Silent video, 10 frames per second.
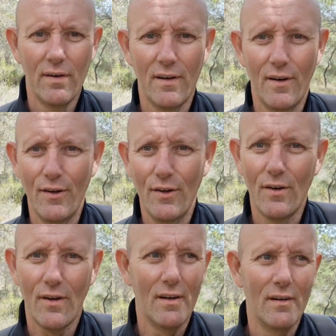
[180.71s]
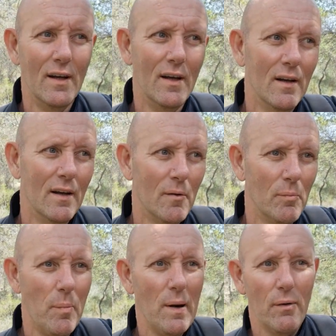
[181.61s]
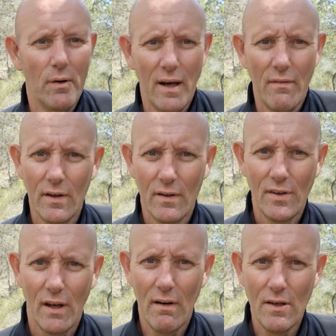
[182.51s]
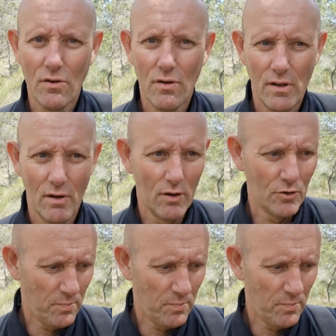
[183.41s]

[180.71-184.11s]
You know, you can pop out and have a cigarette during your lunch